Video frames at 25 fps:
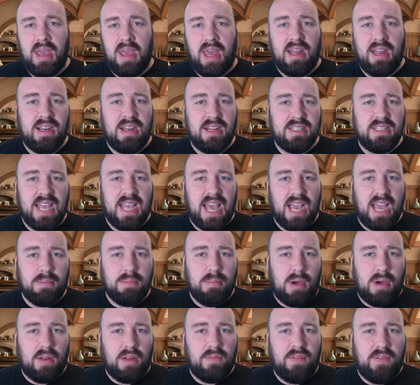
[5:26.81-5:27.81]
and an
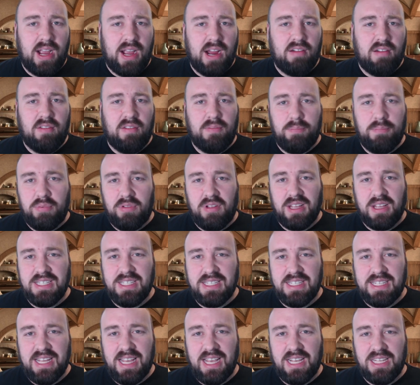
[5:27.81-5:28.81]
attack modifier of
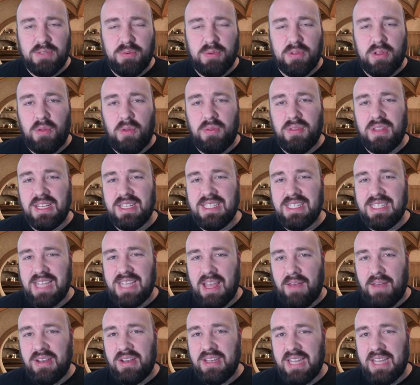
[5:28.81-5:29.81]
+6 with only
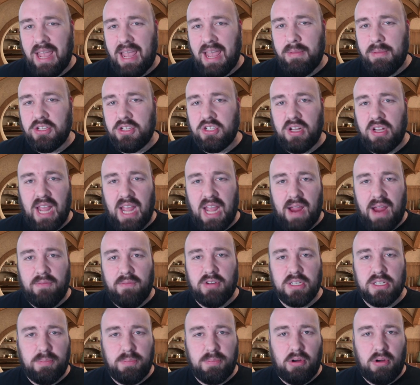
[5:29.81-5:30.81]
7 damage on
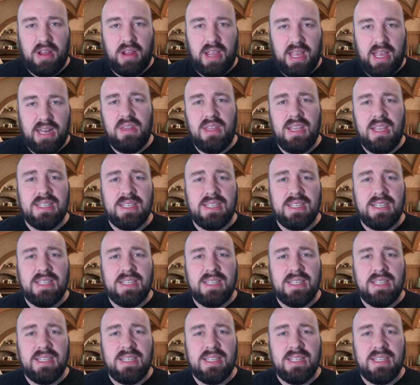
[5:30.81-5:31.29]
average per hit